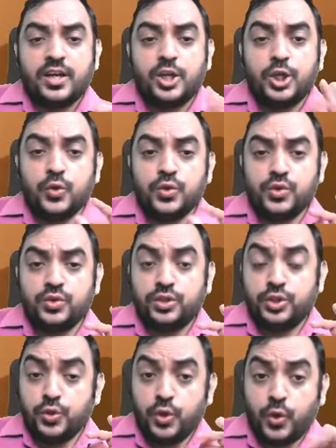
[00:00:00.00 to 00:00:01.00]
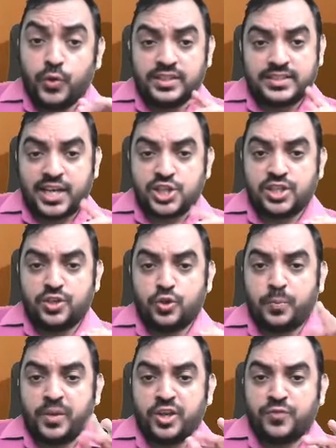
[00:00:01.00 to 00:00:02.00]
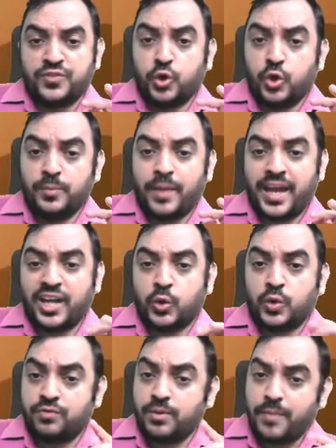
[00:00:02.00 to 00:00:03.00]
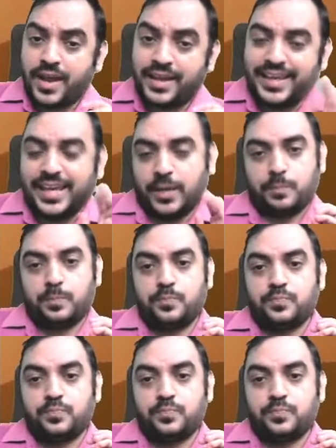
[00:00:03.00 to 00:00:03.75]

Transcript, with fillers: New, new loan is sanctioned to pay off the old bank loan from Bank A.